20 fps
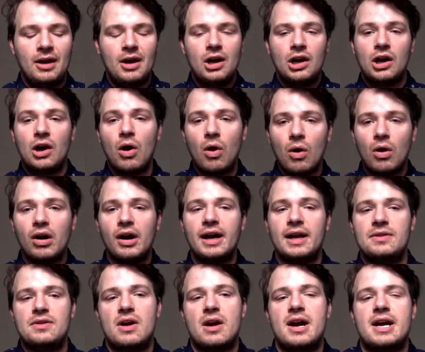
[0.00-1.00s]
core
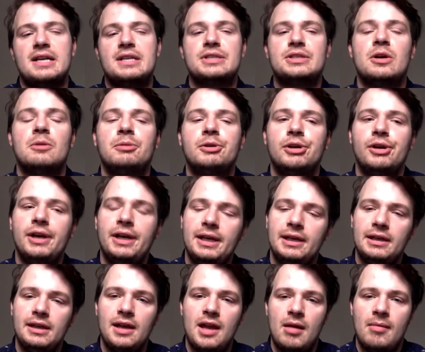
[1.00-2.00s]
and our high school
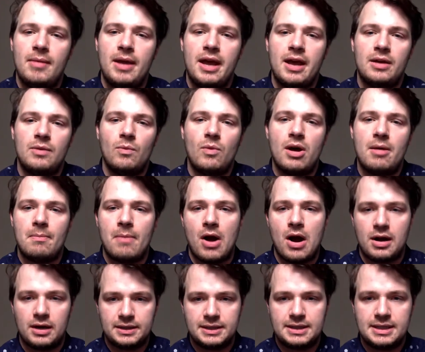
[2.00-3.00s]
curriculum and what
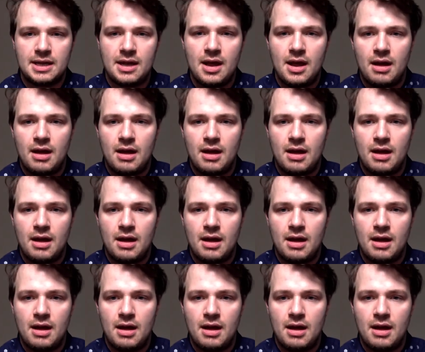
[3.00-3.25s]
parts